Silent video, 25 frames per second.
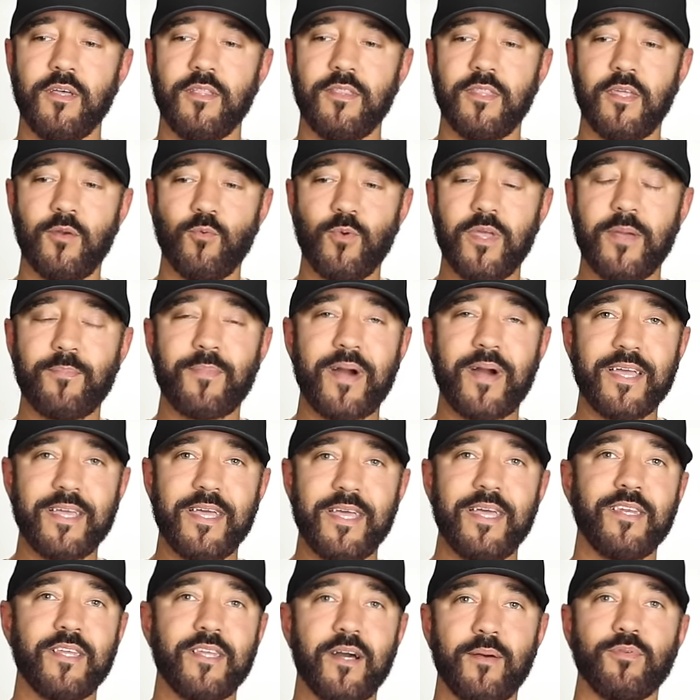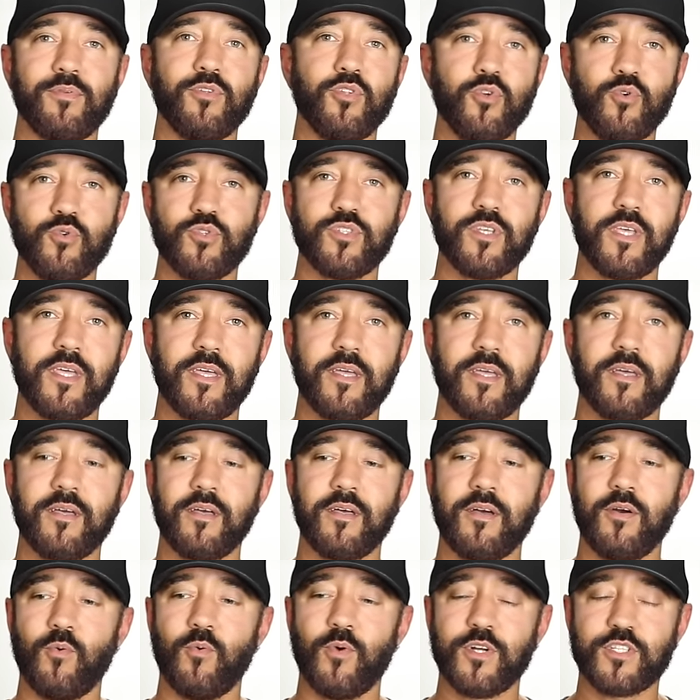then we might end up losing
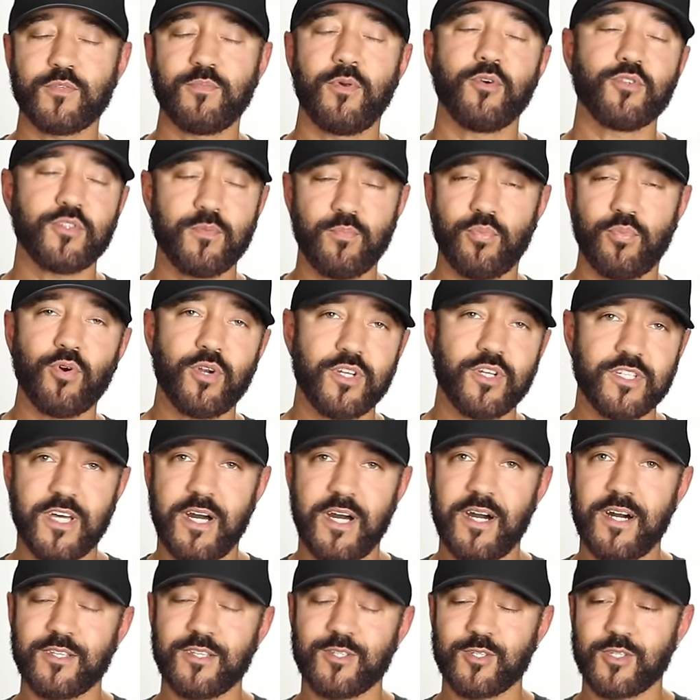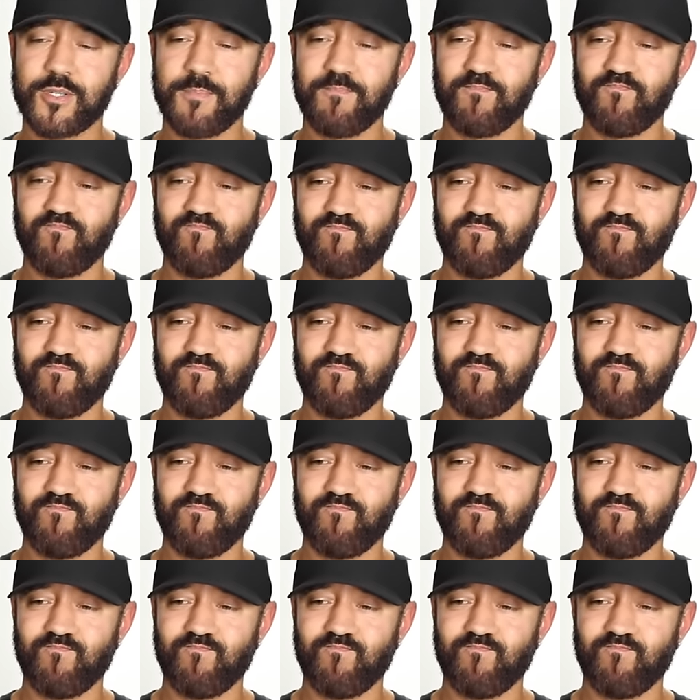what's most important to us.